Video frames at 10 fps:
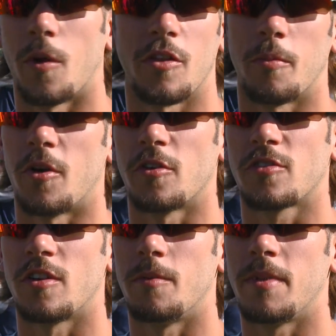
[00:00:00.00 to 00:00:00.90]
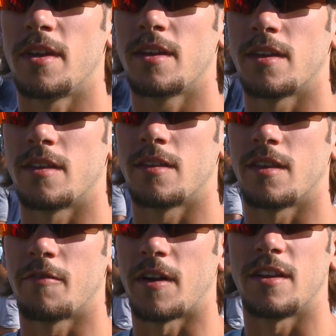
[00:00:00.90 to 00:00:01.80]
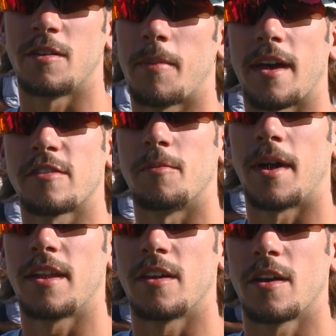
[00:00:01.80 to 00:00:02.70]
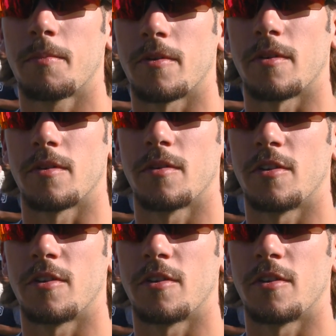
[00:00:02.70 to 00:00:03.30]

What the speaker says: where the ball is going to be and if I need to back somebody up or,